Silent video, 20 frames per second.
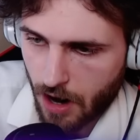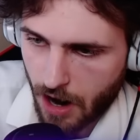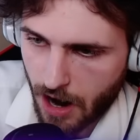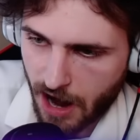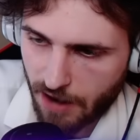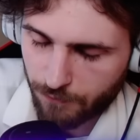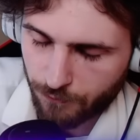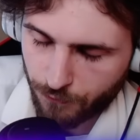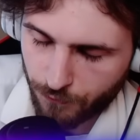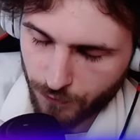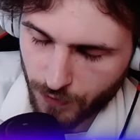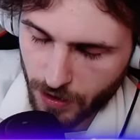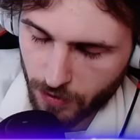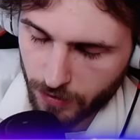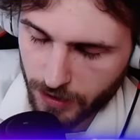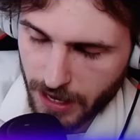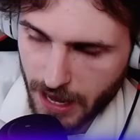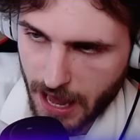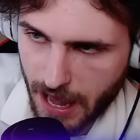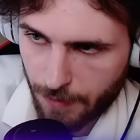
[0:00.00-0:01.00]
I'm
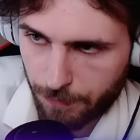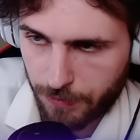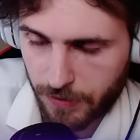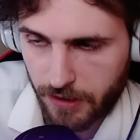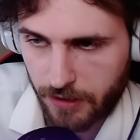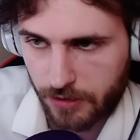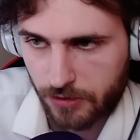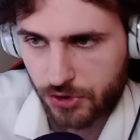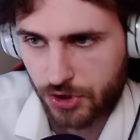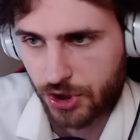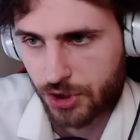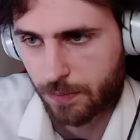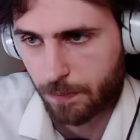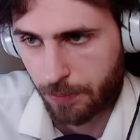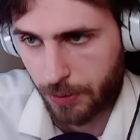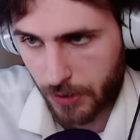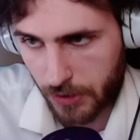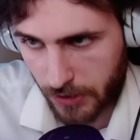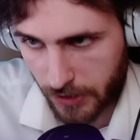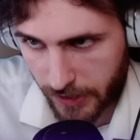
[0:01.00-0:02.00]
very happy. Just
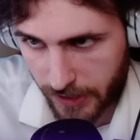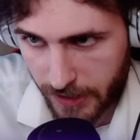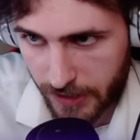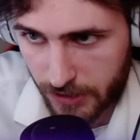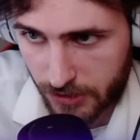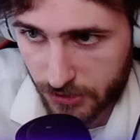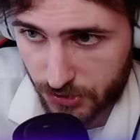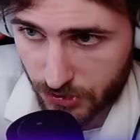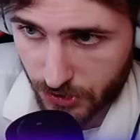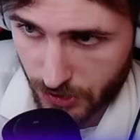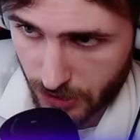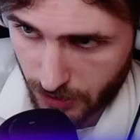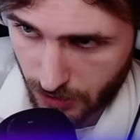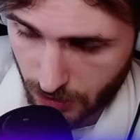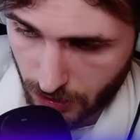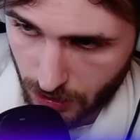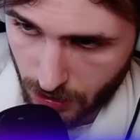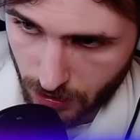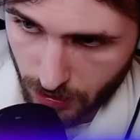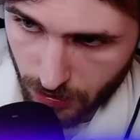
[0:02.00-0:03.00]
please
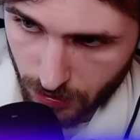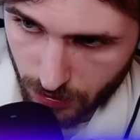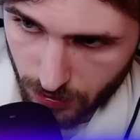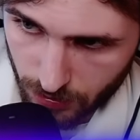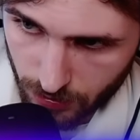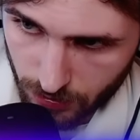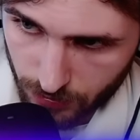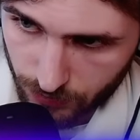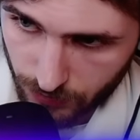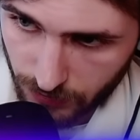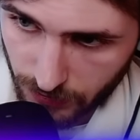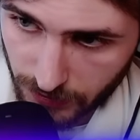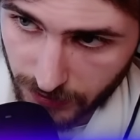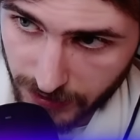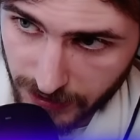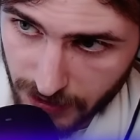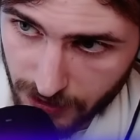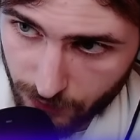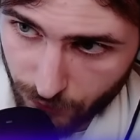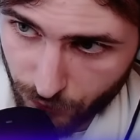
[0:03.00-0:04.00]

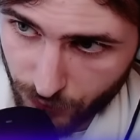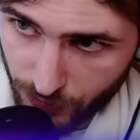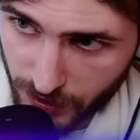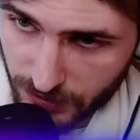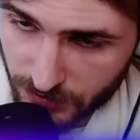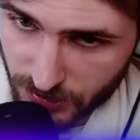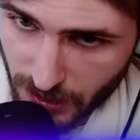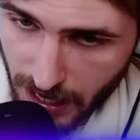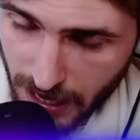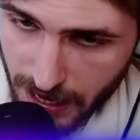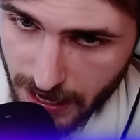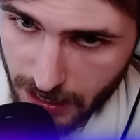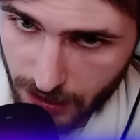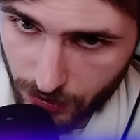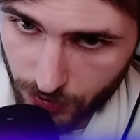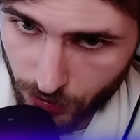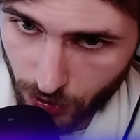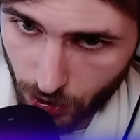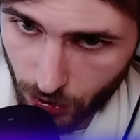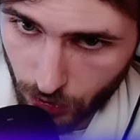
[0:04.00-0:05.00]
leave this
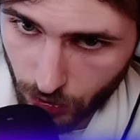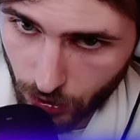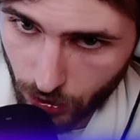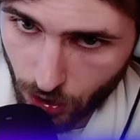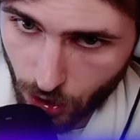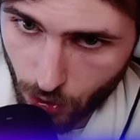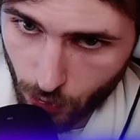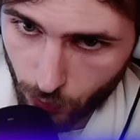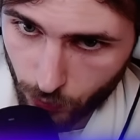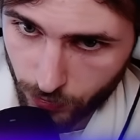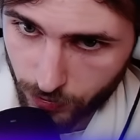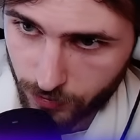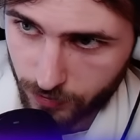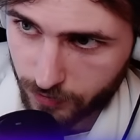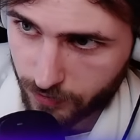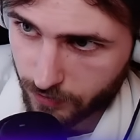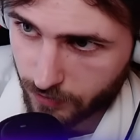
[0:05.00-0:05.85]
hand alone.